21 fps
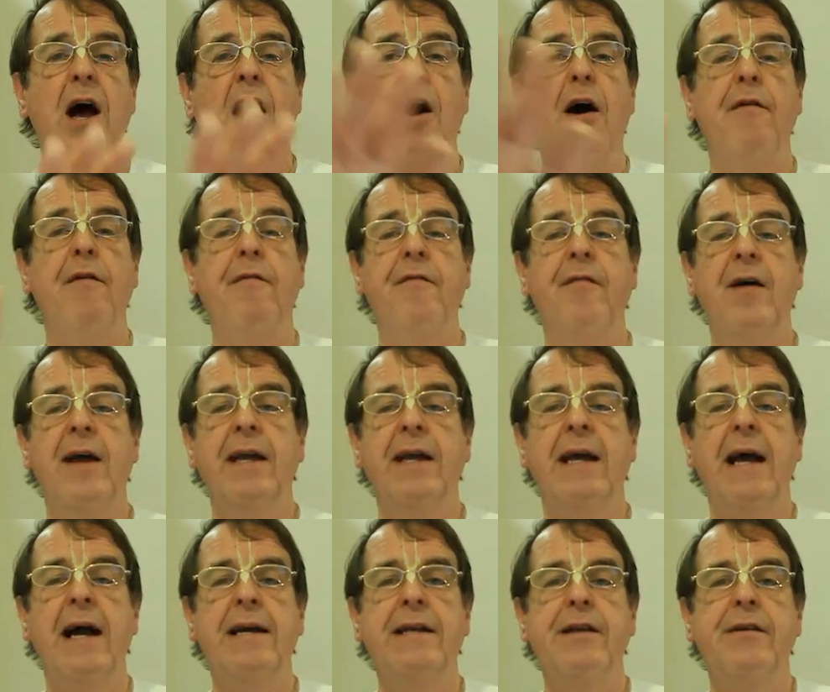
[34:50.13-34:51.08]
of
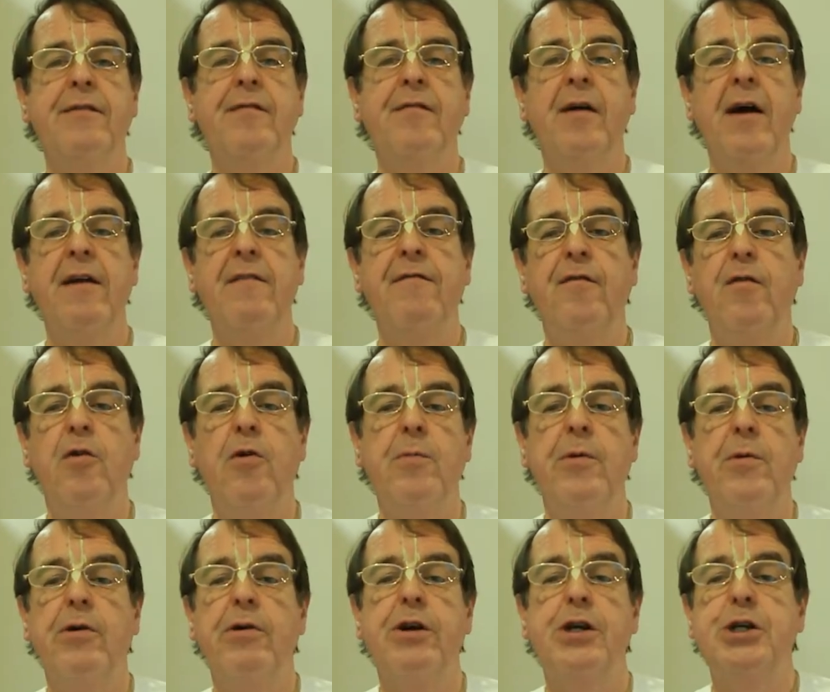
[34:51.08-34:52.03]
kind of a form or a